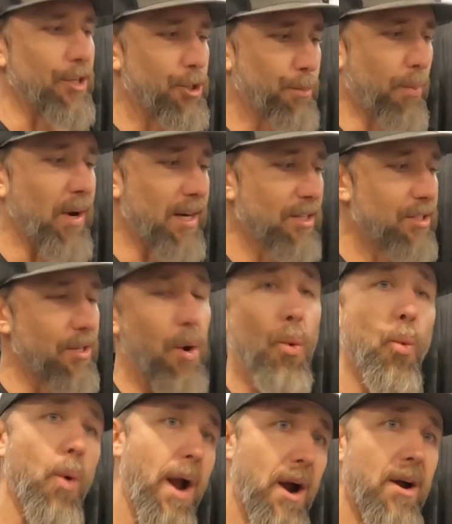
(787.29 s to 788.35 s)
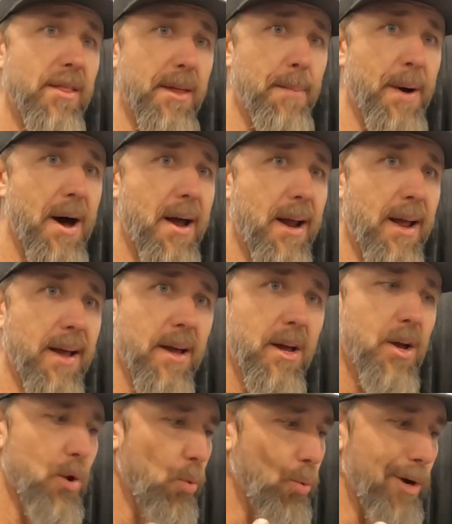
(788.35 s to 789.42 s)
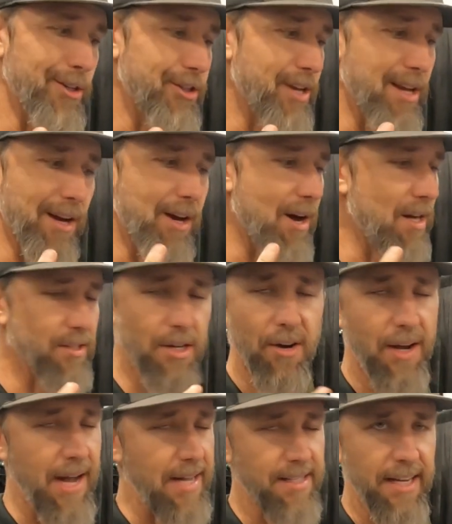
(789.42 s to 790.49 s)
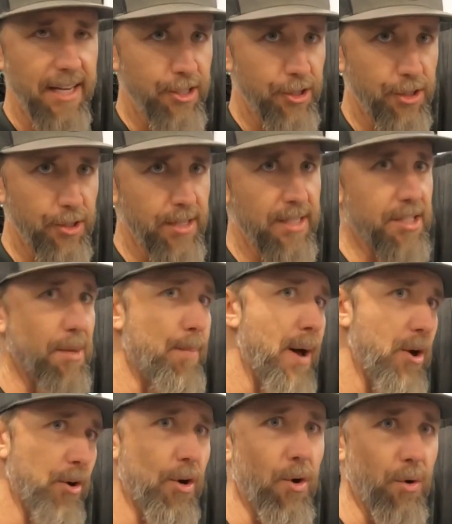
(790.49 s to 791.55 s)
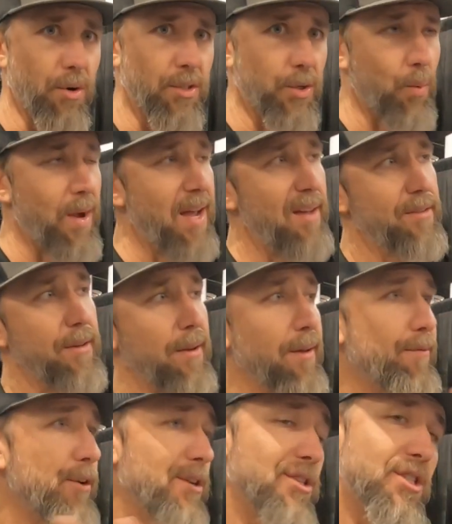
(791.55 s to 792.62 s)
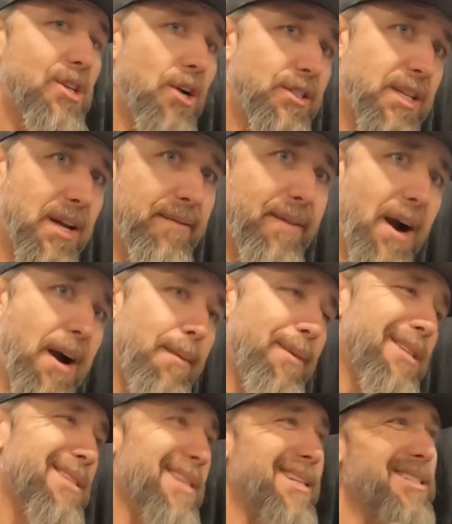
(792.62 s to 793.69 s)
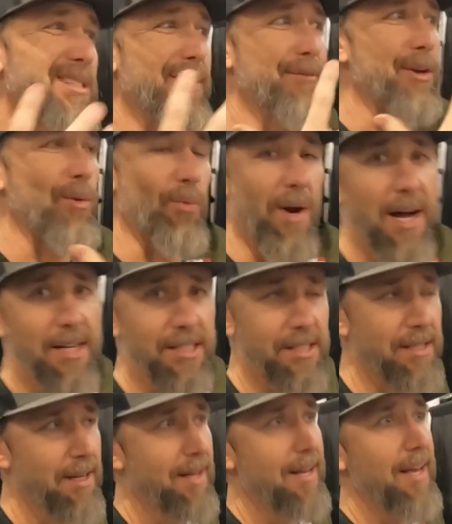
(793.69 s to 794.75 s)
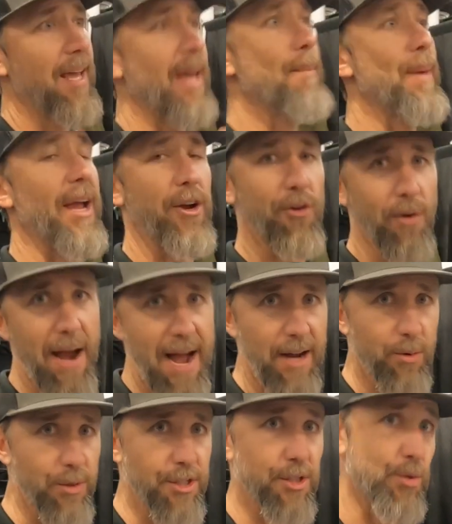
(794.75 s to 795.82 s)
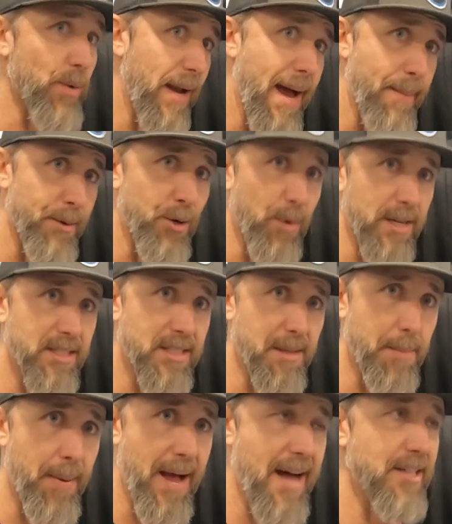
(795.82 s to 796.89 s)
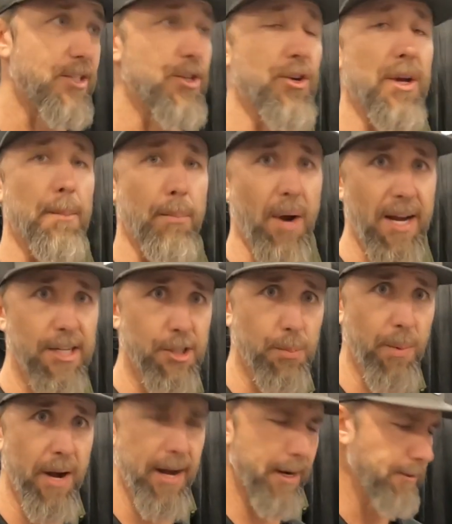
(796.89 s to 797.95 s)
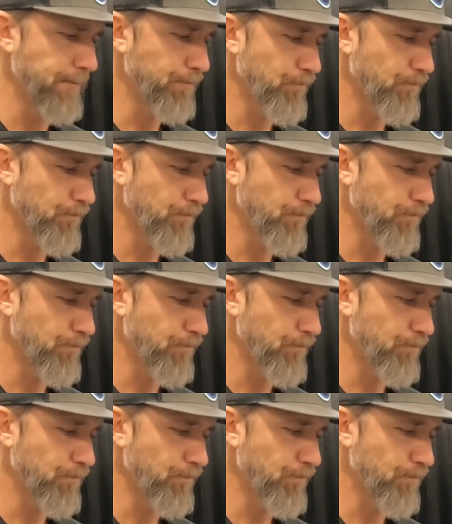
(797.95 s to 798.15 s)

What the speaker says: the springs don't wear on the body, which can cause all kinds of issues as the powder coat goes away. If you're in salty environments, that stuff can rust. It may crack, which is what happened to us in the past, and you can break a spring.